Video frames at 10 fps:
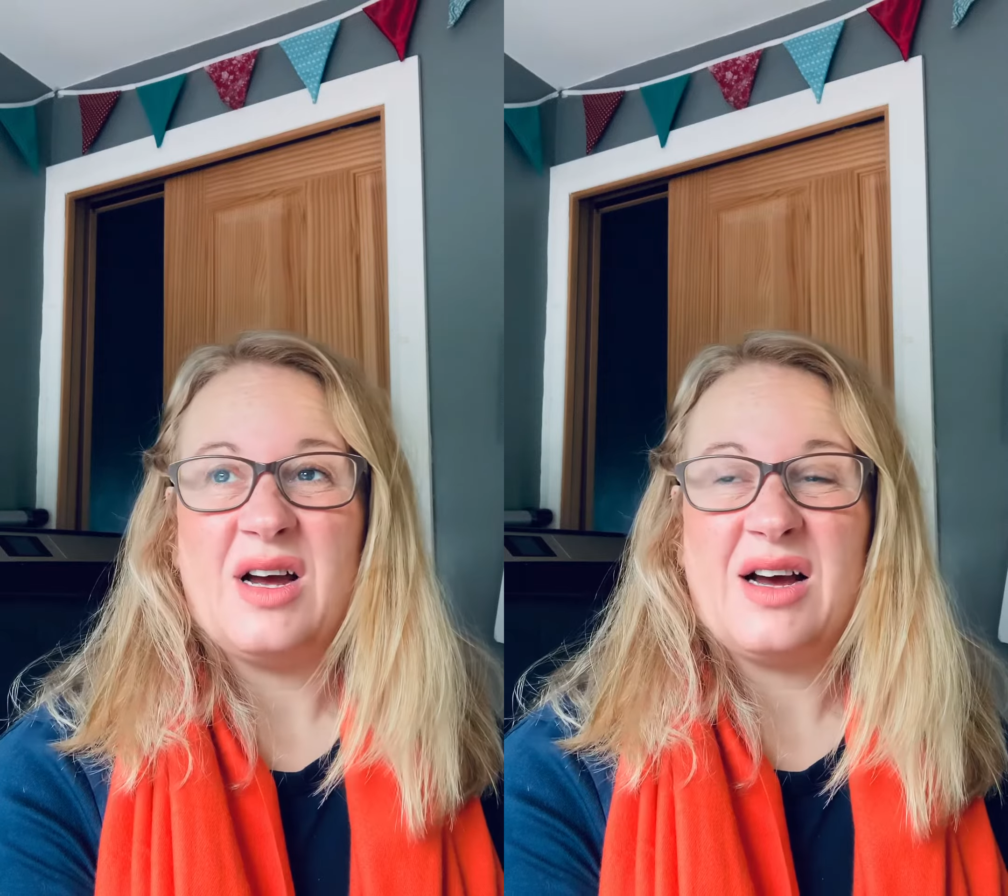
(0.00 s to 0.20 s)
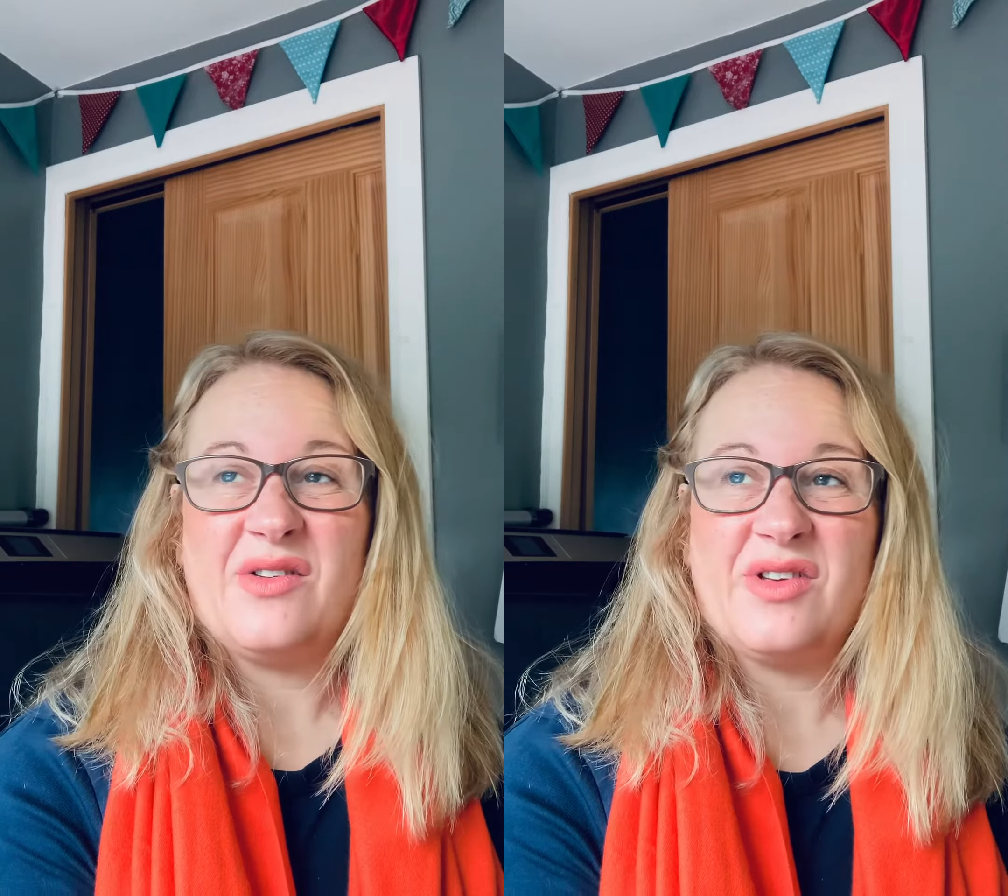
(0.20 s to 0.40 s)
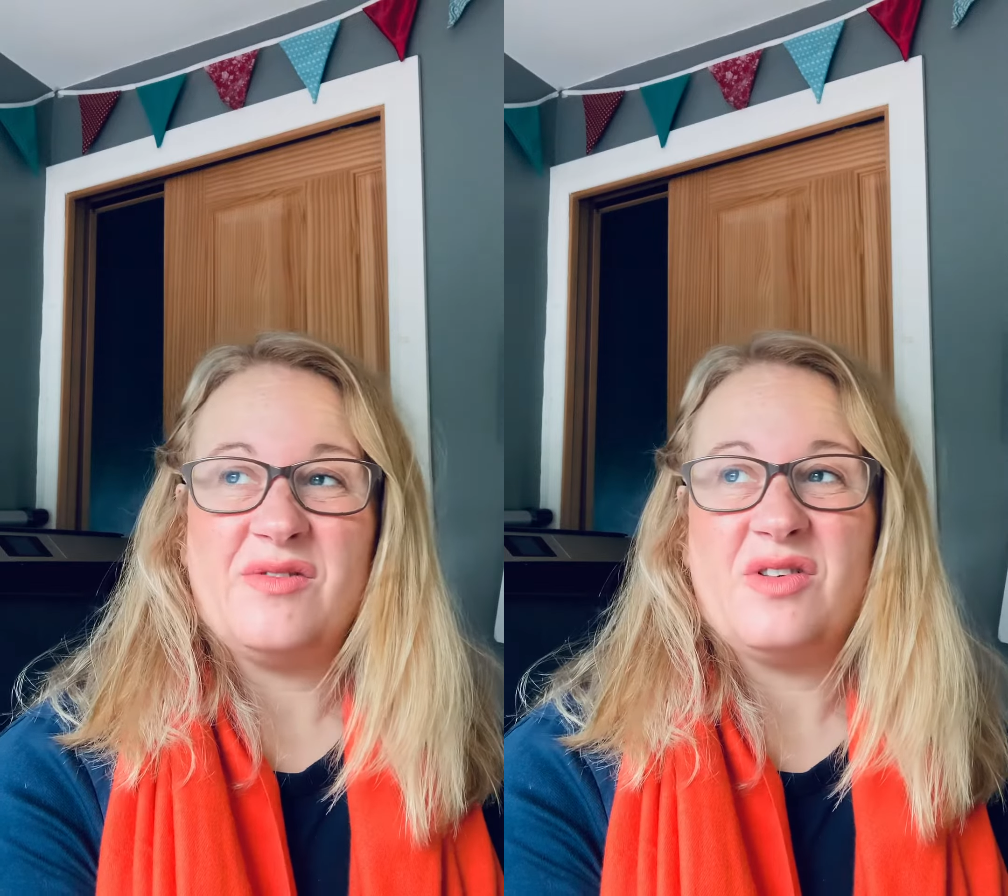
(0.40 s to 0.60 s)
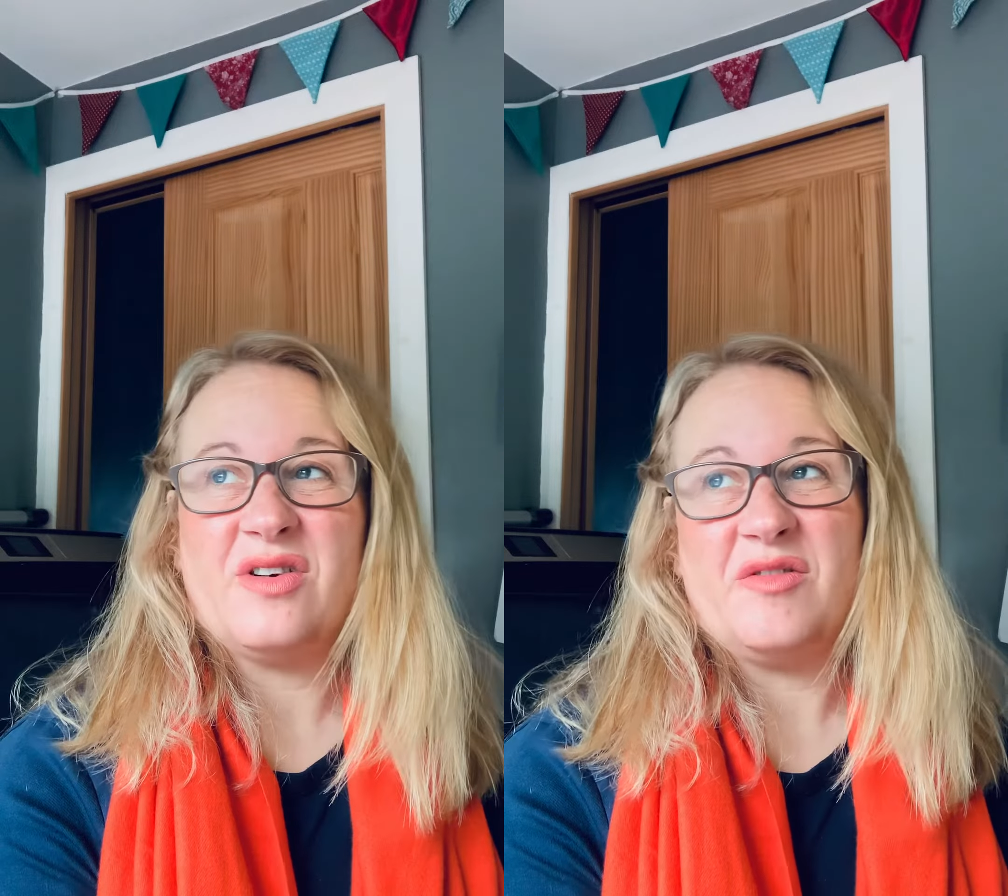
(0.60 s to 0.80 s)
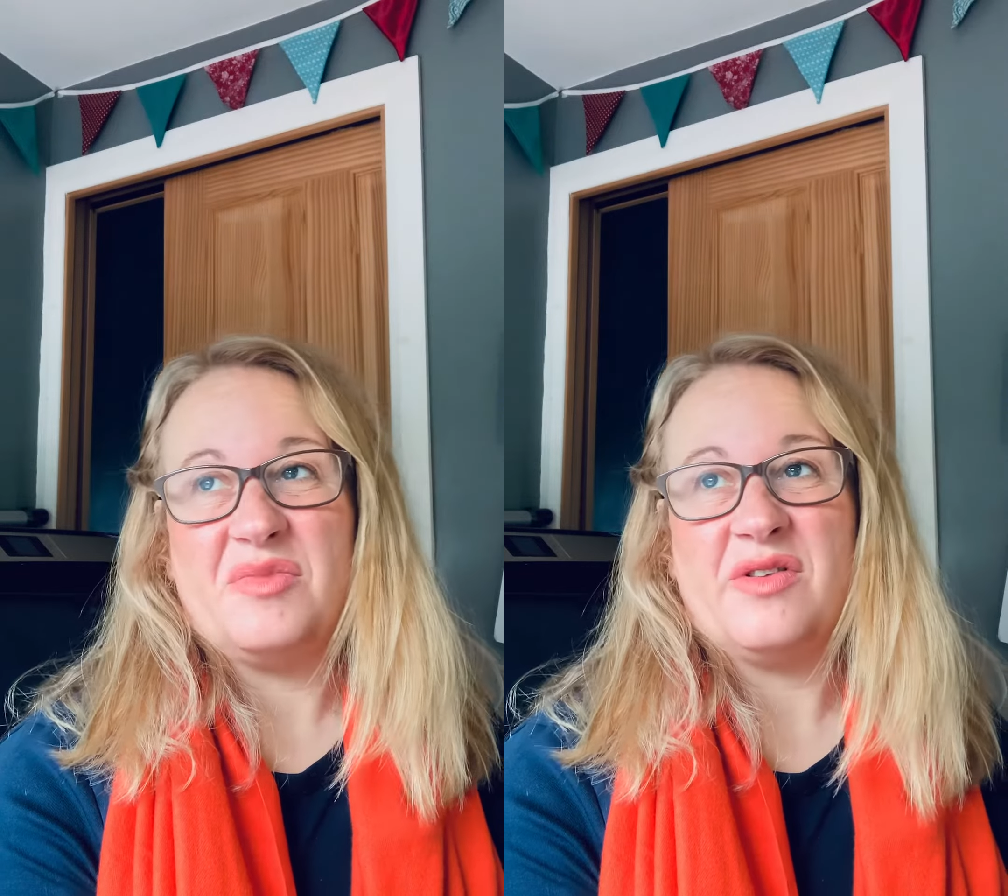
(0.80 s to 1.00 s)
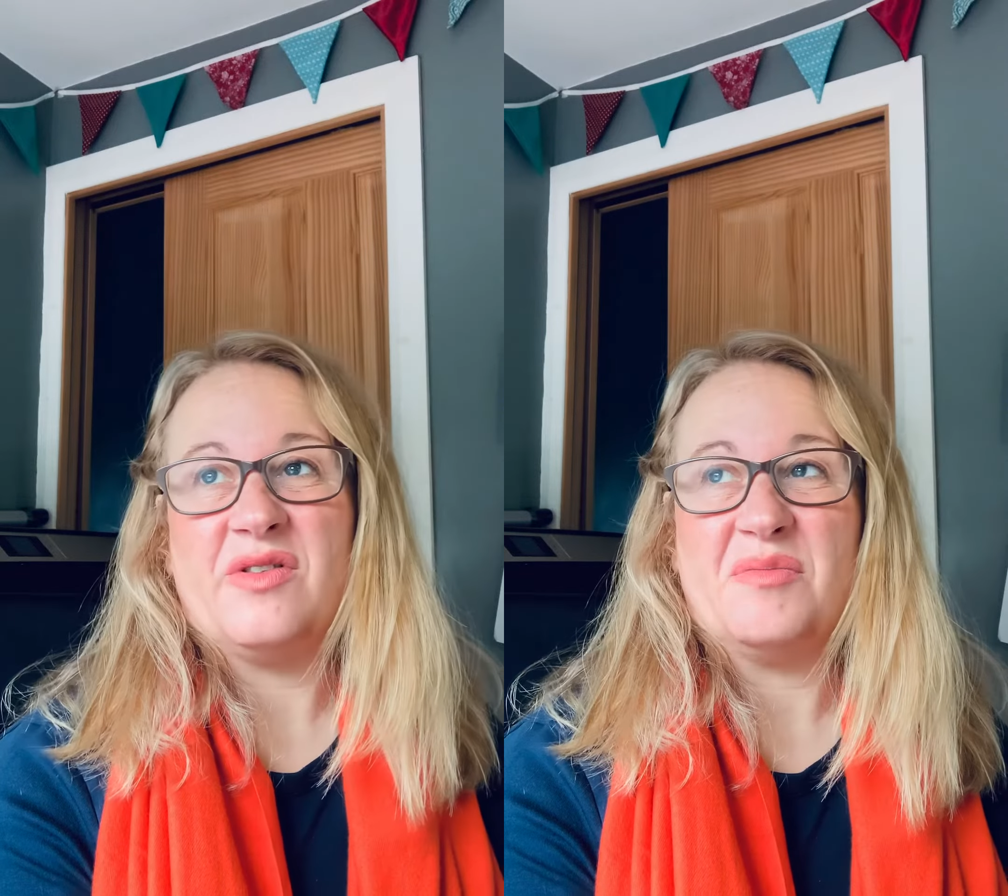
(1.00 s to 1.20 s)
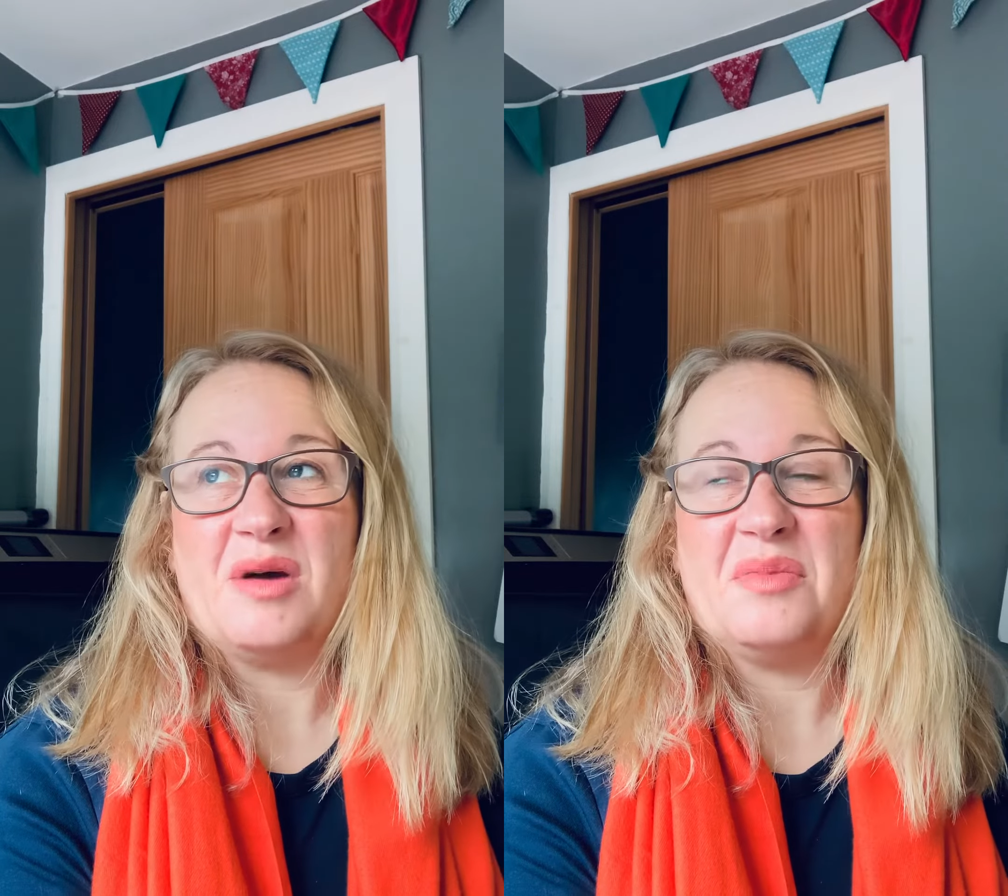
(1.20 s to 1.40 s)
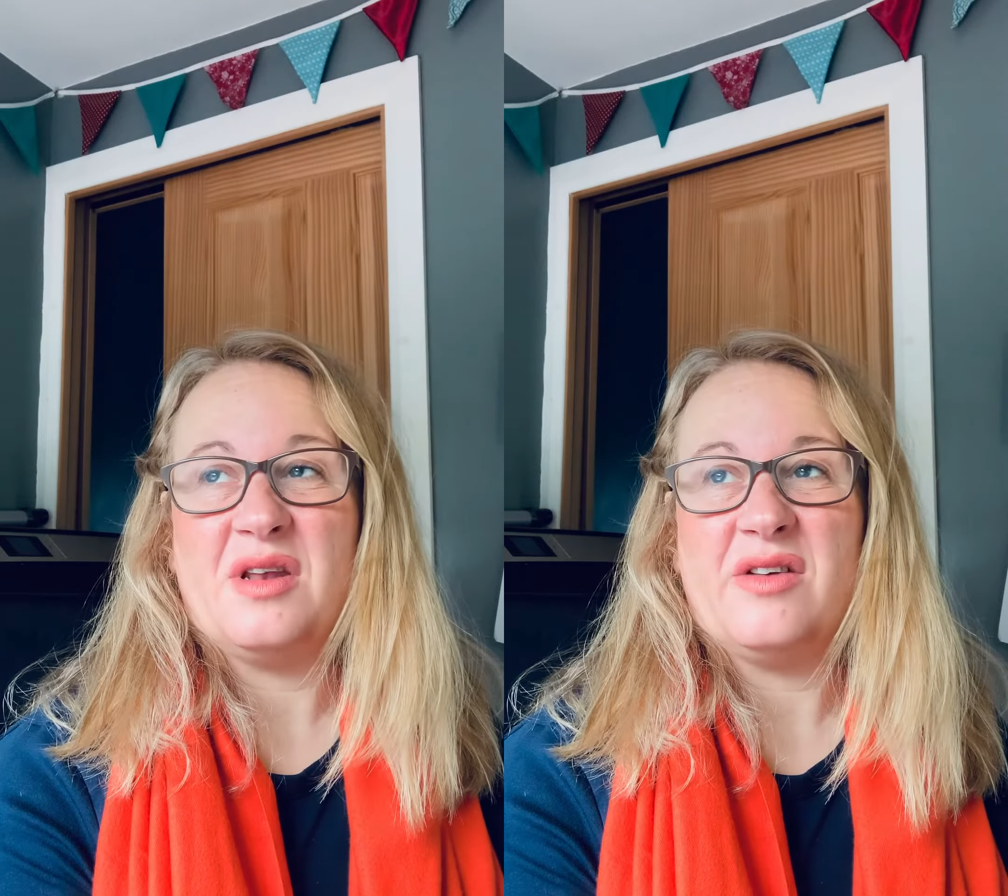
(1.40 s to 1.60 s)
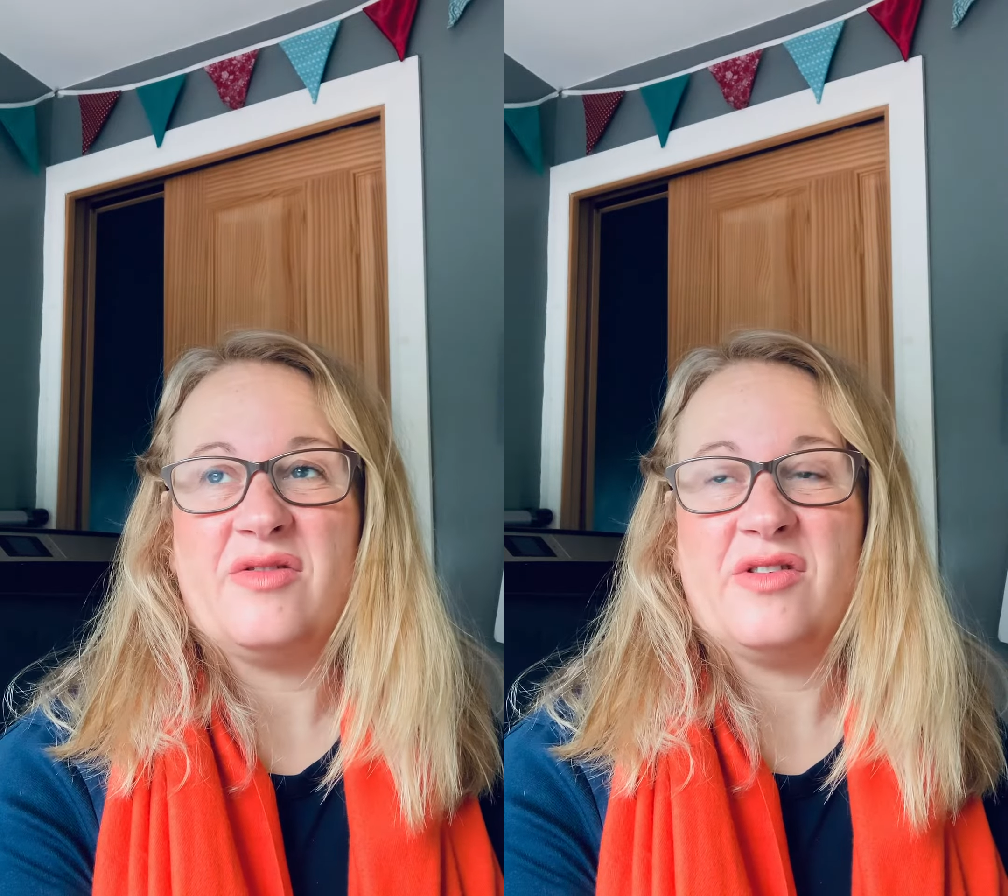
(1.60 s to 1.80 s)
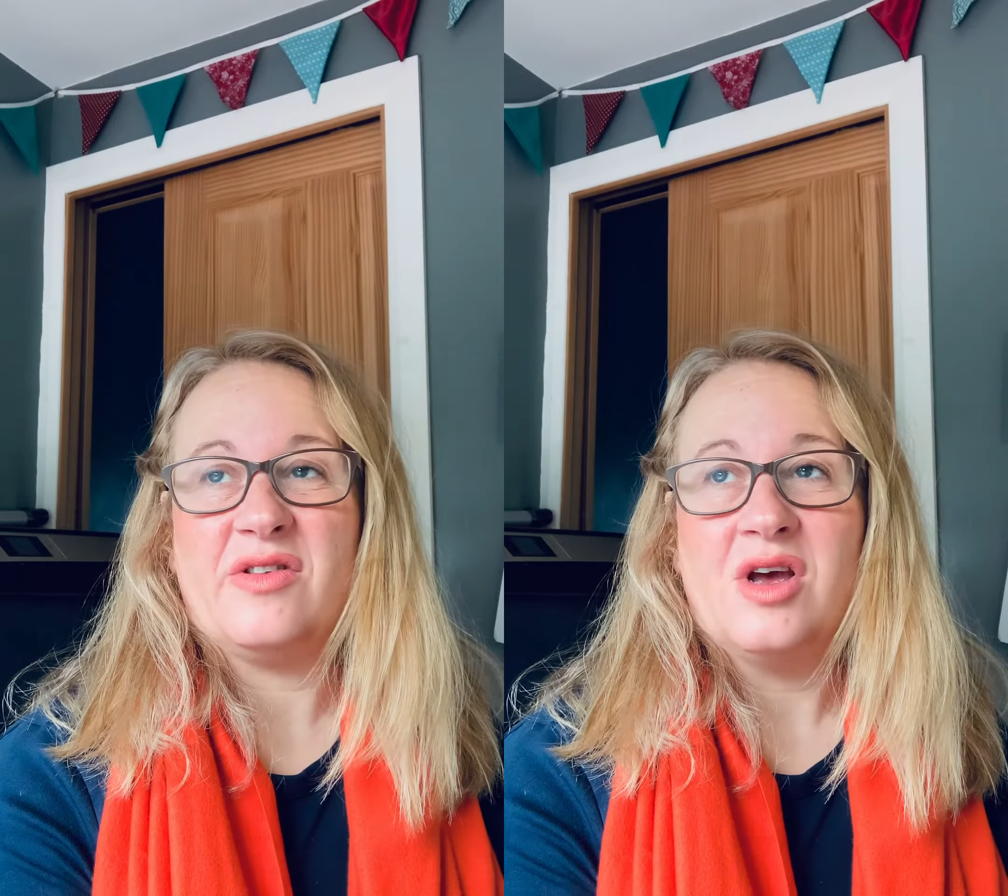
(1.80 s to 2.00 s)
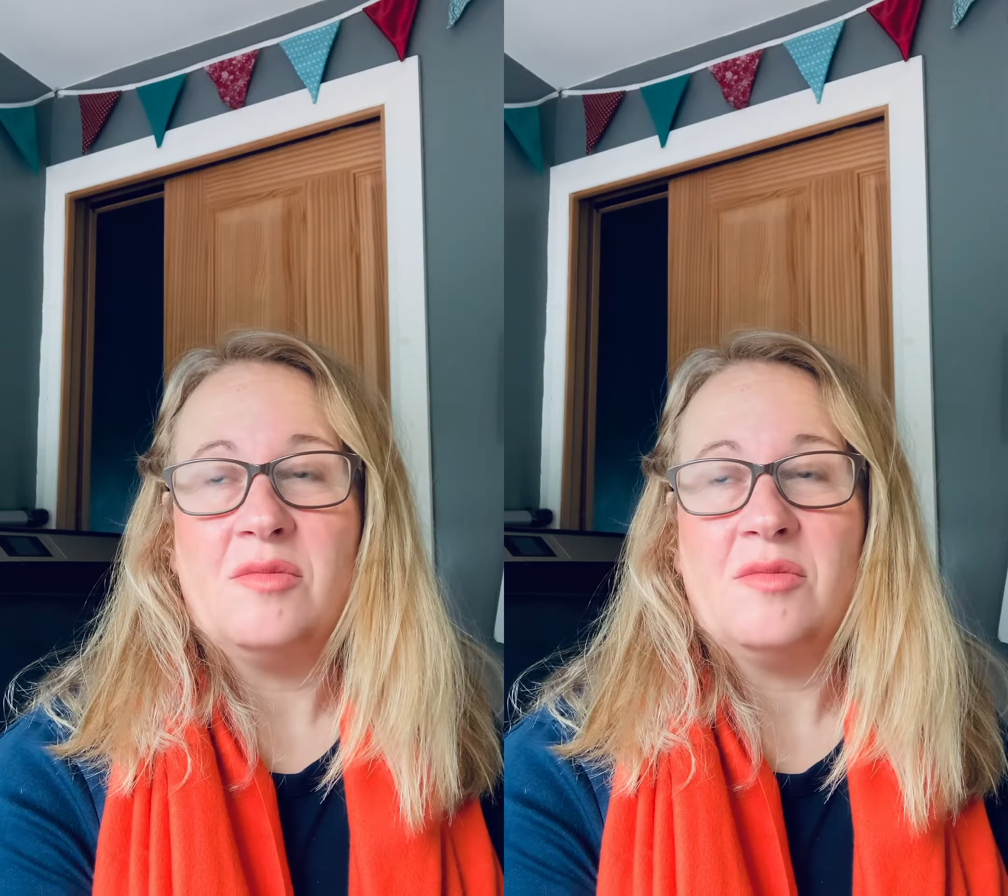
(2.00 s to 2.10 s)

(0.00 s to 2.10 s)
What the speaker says: out of 75 businesses, might be a difference,